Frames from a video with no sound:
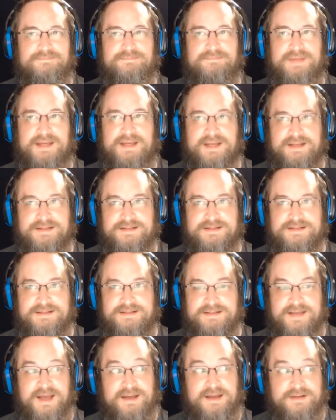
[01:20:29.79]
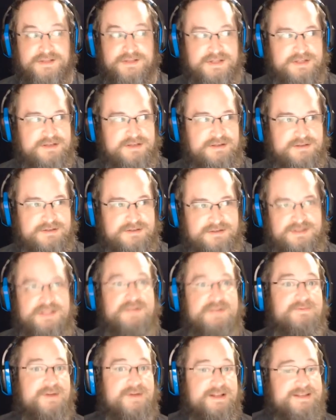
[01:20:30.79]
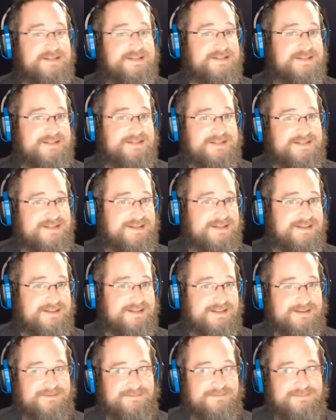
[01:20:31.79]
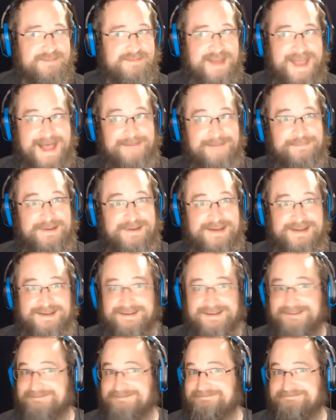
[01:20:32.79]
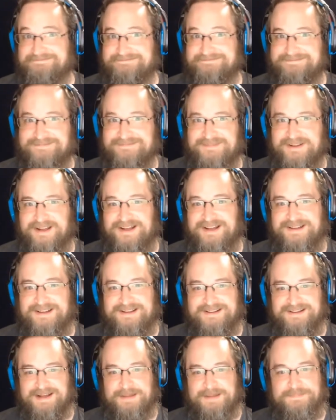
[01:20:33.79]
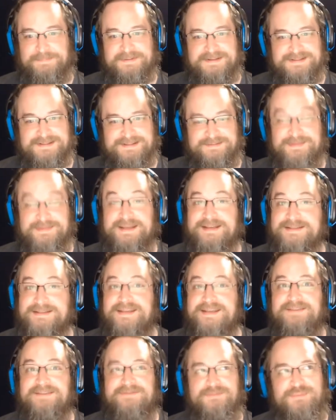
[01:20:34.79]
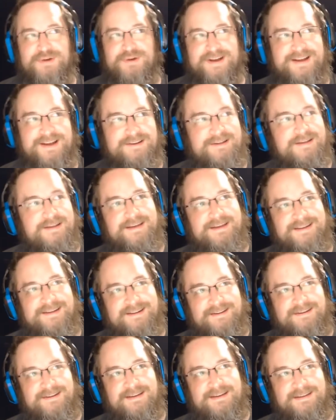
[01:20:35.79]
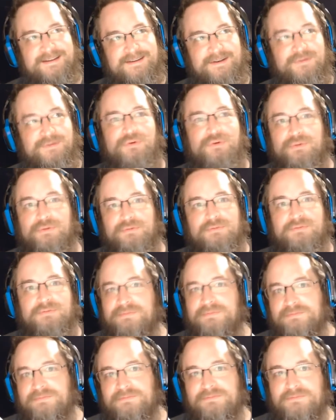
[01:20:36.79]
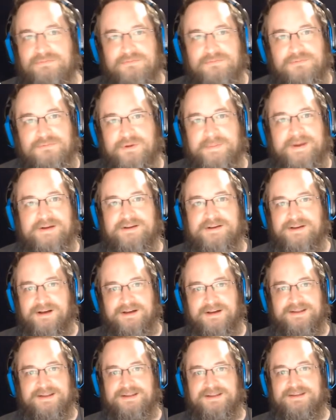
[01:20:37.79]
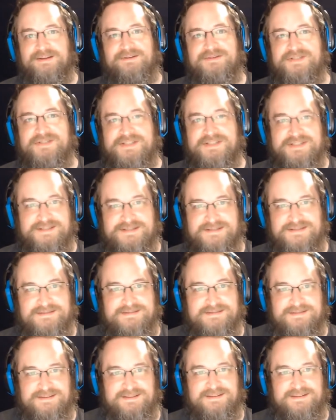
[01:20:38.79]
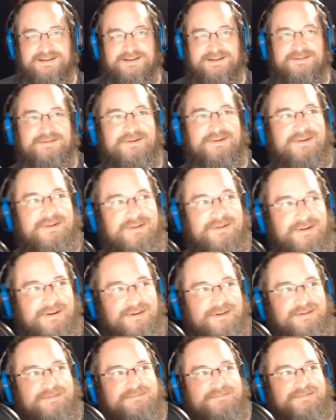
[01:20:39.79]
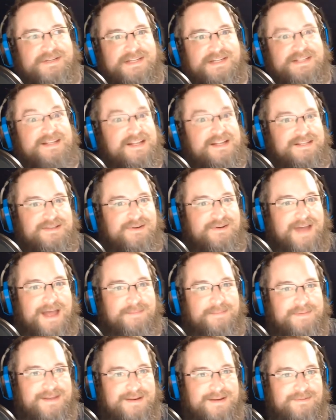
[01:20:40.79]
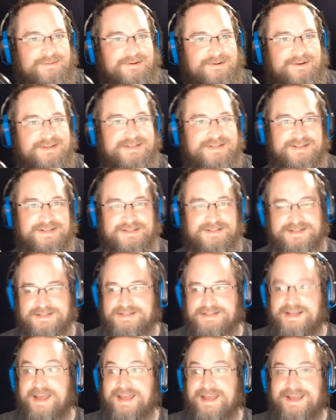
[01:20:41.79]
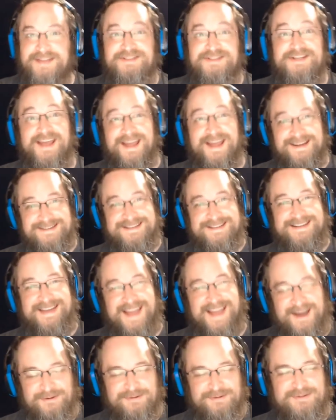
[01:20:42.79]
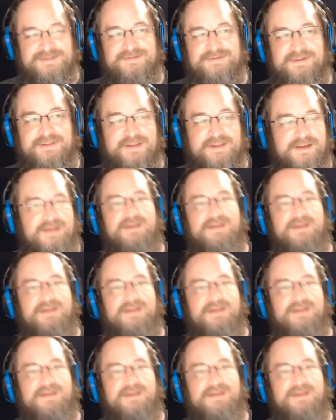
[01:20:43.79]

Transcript: because yeah, she she wants to see them happy. Uh, up and because they even point out, you know, w- w- what about Connie? You know, she's you know, her, her, she's not so happy anymore, is she? And she's, and she actually counters with,